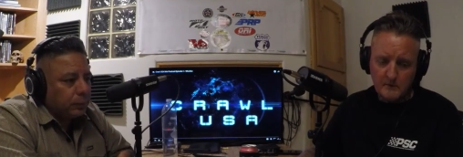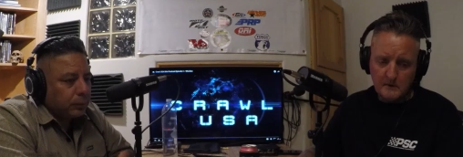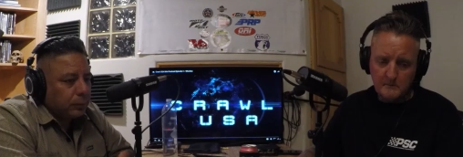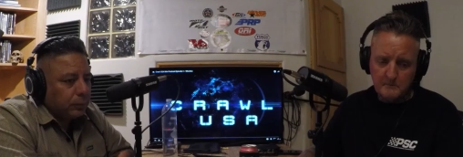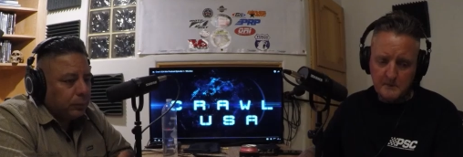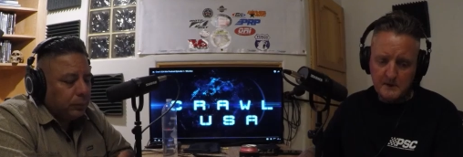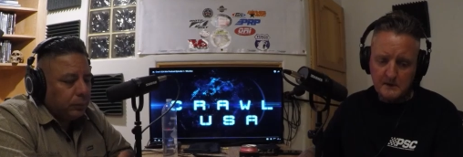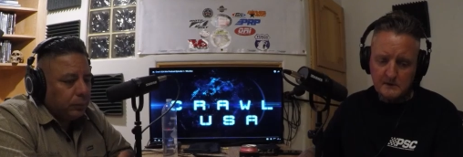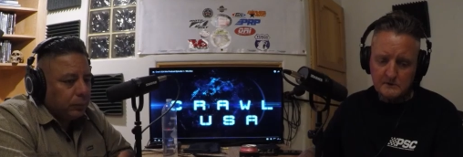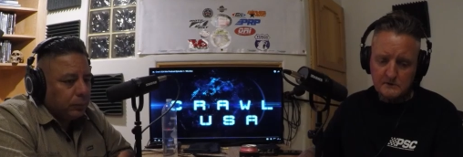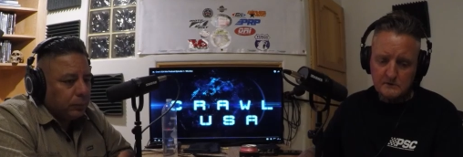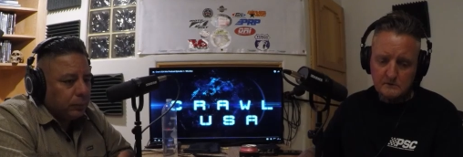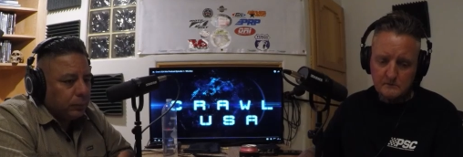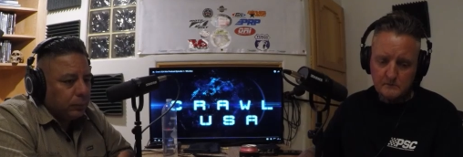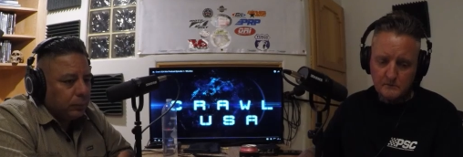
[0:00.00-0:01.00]
Speaker 1: a
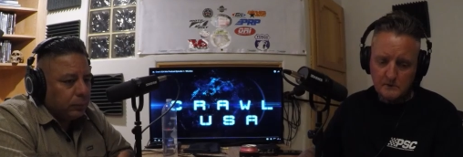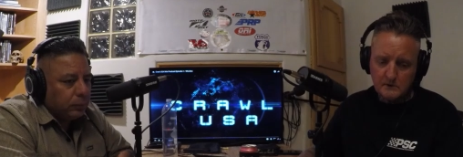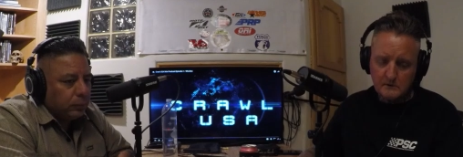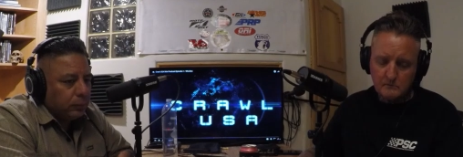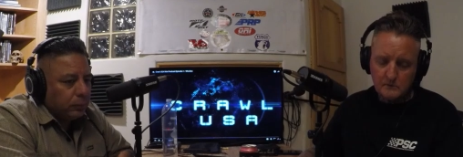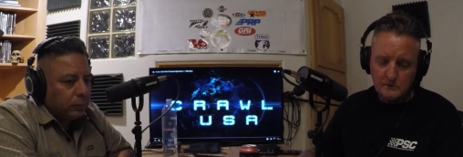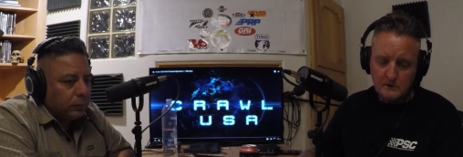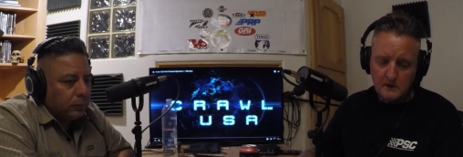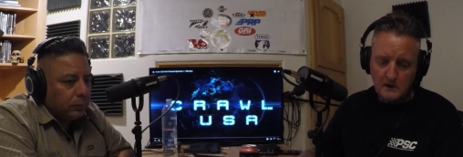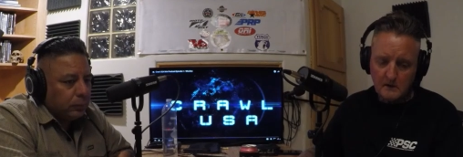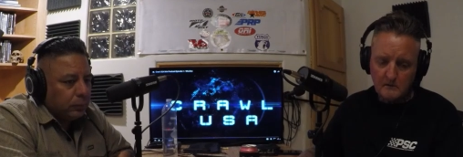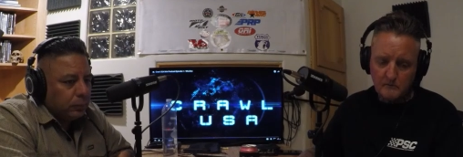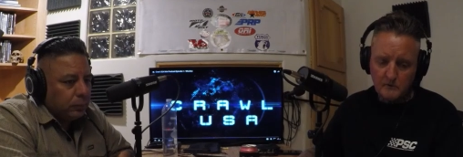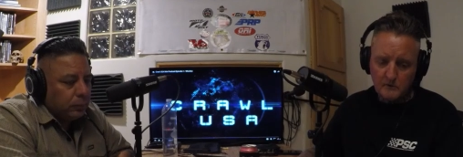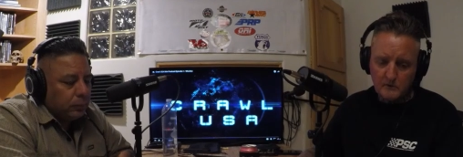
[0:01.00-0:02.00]
mix with the, with the
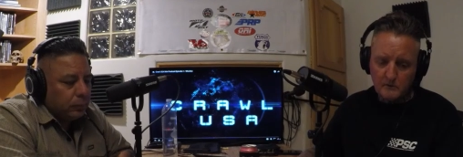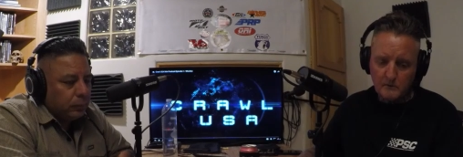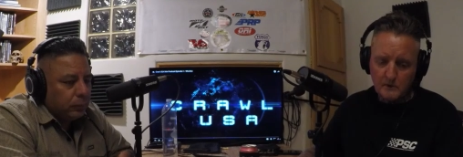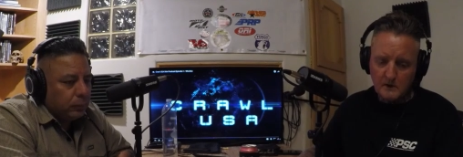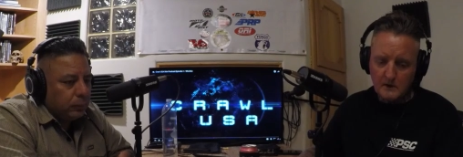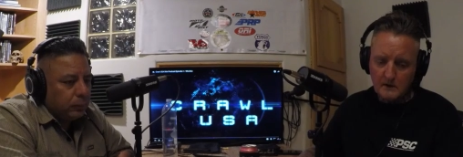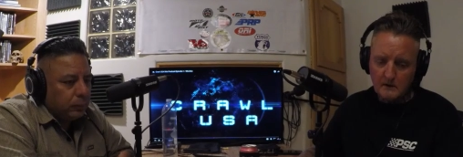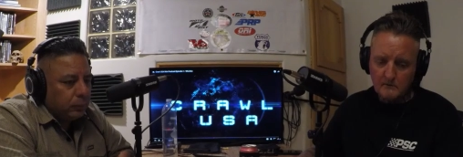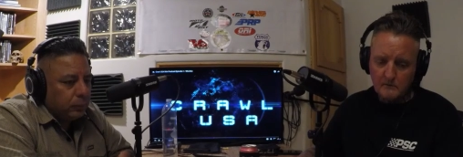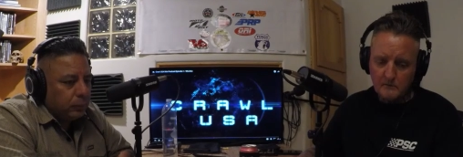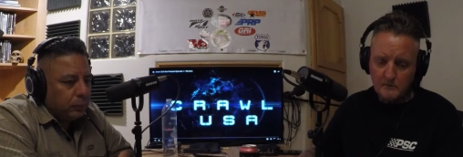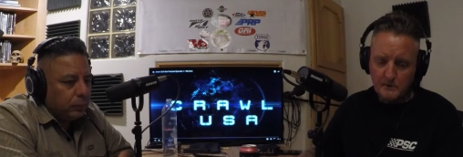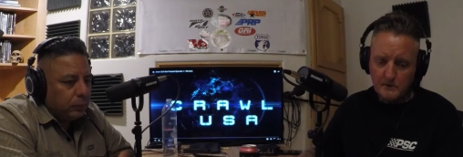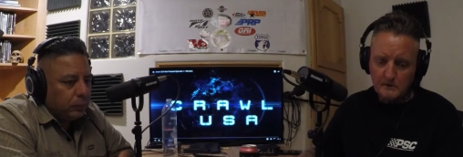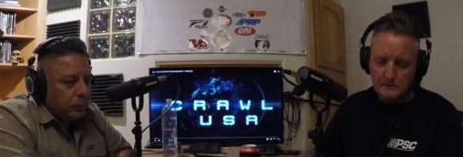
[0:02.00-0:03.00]
handful that we have.
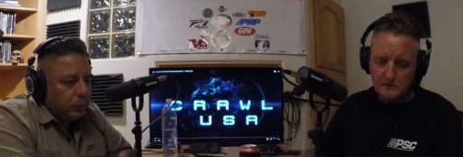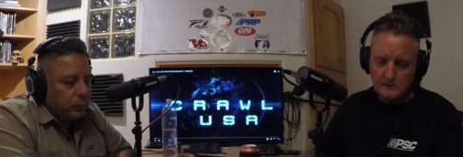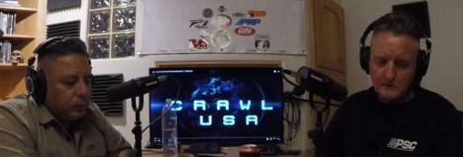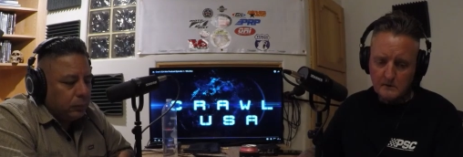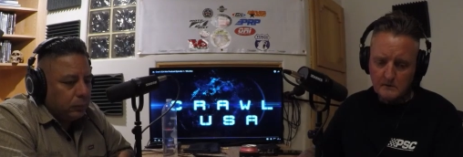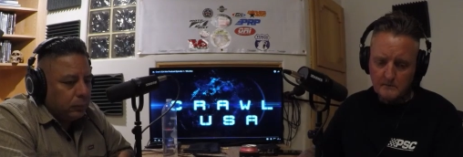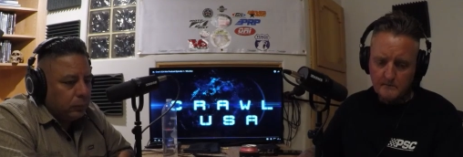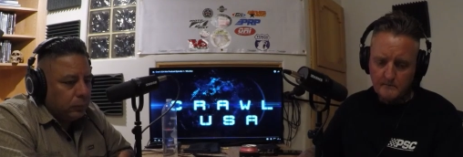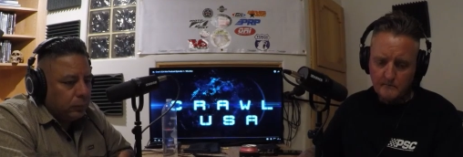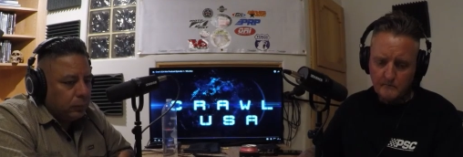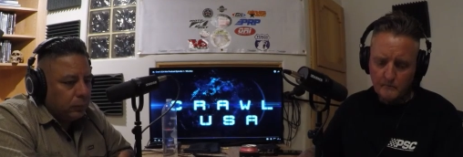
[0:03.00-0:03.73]
But um,